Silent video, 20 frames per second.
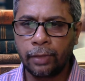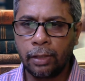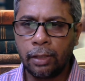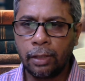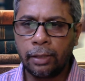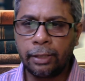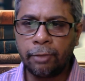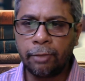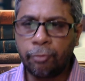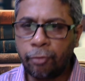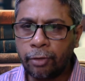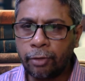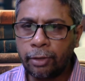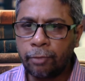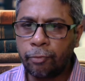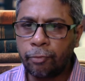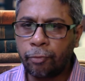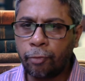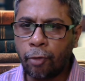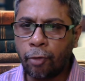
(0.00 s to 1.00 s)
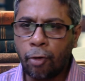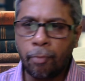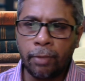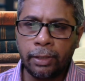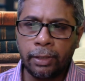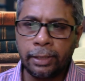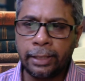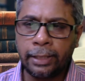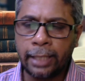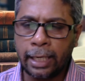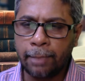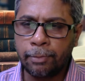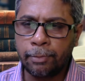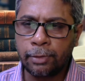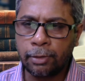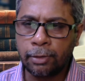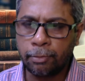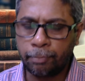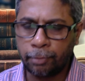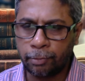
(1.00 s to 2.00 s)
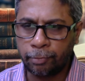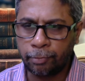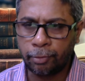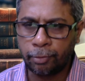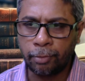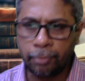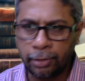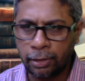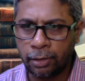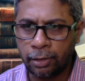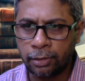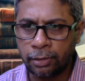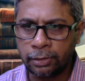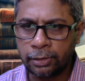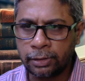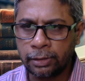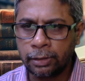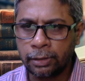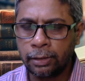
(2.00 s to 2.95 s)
different form and types of performing arts,